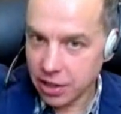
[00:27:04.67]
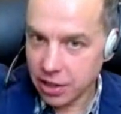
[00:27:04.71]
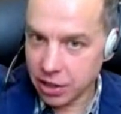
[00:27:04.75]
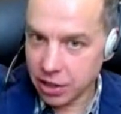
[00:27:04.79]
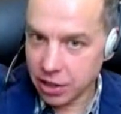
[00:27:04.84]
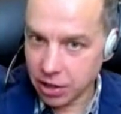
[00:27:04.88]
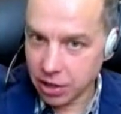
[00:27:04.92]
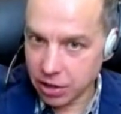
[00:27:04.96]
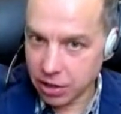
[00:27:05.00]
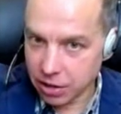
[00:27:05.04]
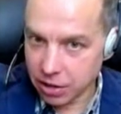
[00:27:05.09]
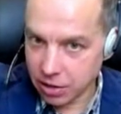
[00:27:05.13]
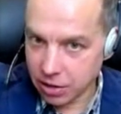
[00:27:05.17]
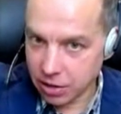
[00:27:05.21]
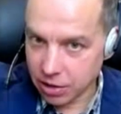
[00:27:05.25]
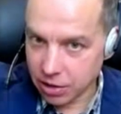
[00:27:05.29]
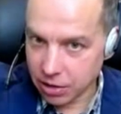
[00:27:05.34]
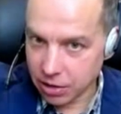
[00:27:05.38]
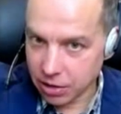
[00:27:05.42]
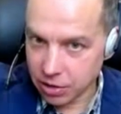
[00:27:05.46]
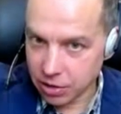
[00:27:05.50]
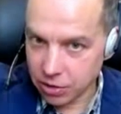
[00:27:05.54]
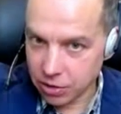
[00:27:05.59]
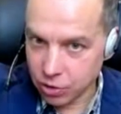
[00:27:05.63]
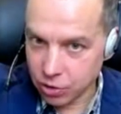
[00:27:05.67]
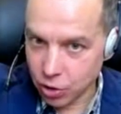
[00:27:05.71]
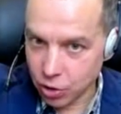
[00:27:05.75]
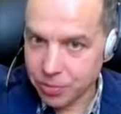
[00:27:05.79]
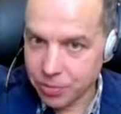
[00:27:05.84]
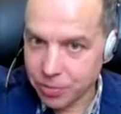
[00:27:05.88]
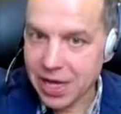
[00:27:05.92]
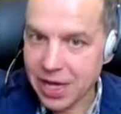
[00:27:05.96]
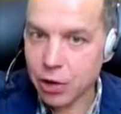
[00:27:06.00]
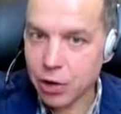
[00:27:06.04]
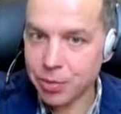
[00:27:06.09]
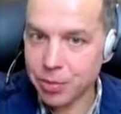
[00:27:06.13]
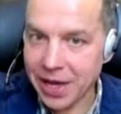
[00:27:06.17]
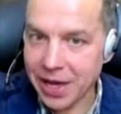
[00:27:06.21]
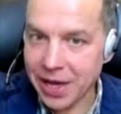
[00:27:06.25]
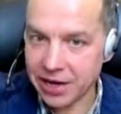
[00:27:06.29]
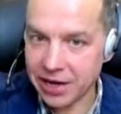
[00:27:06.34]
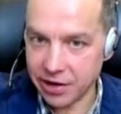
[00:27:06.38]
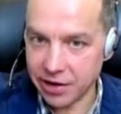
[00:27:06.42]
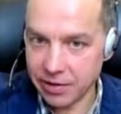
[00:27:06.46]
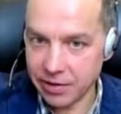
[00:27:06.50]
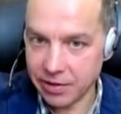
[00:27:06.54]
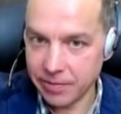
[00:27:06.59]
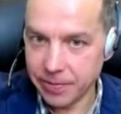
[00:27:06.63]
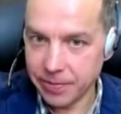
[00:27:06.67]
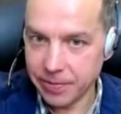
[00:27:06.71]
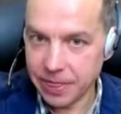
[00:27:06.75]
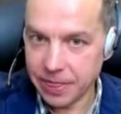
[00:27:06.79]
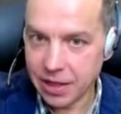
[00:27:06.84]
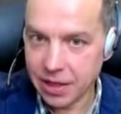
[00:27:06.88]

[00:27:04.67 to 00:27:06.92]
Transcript: in top-down manner.